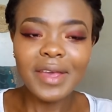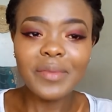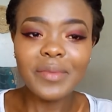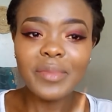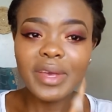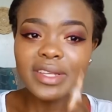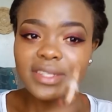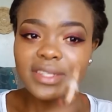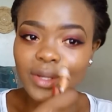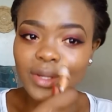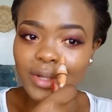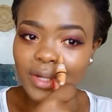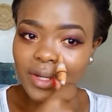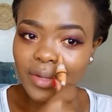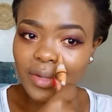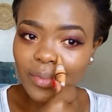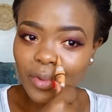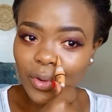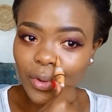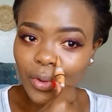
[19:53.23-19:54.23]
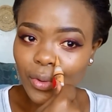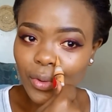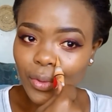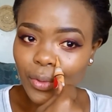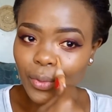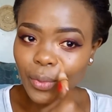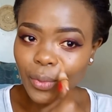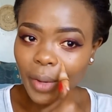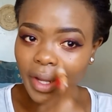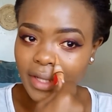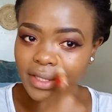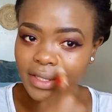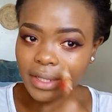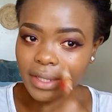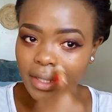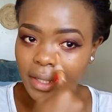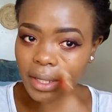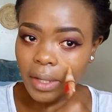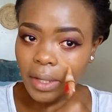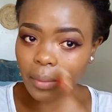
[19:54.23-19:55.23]
It makes it look more
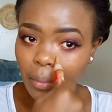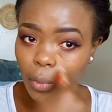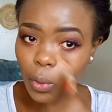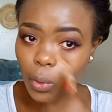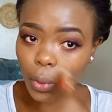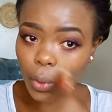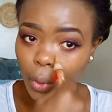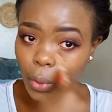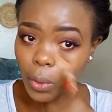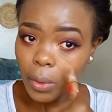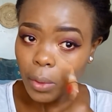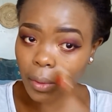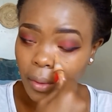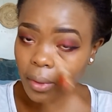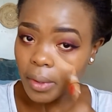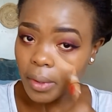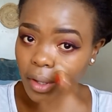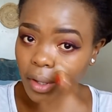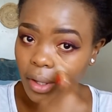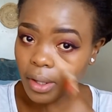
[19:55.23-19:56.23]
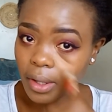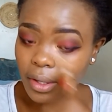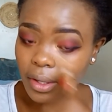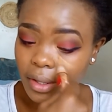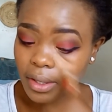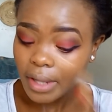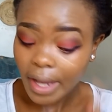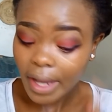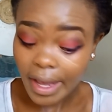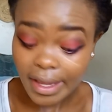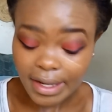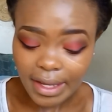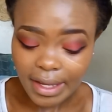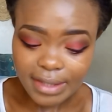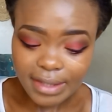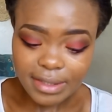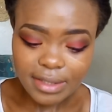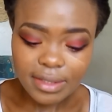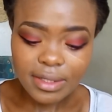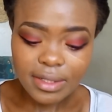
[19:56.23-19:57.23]
whiter and more uh,
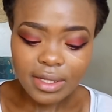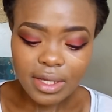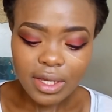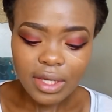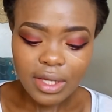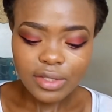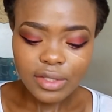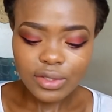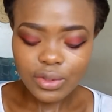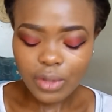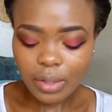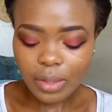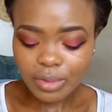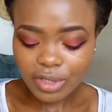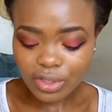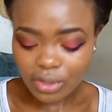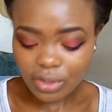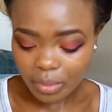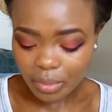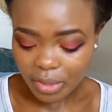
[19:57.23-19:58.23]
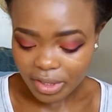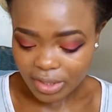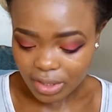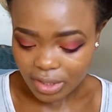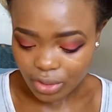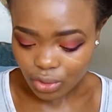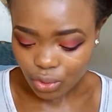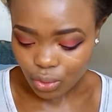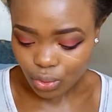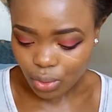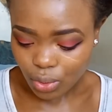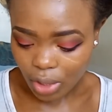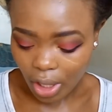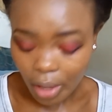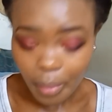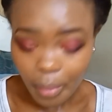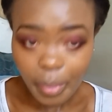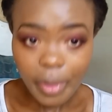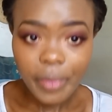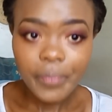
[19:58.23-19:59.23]
highlighted. So I'm just gonna mix the two
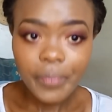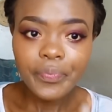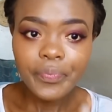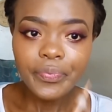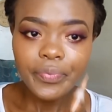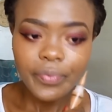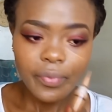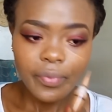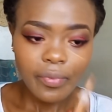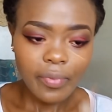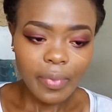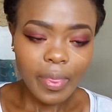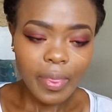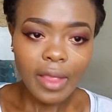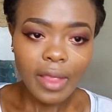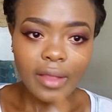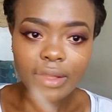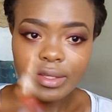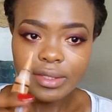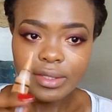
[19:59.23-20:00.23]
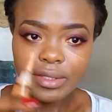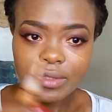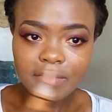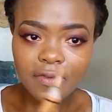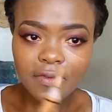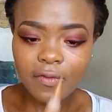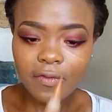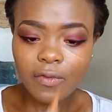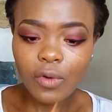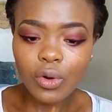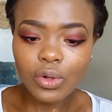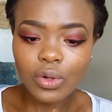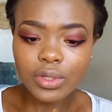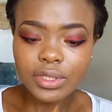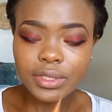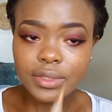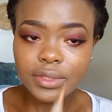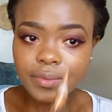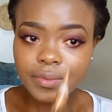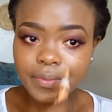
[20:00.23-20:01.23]
up. This is
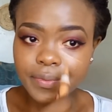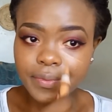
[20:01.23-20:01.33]
fawn.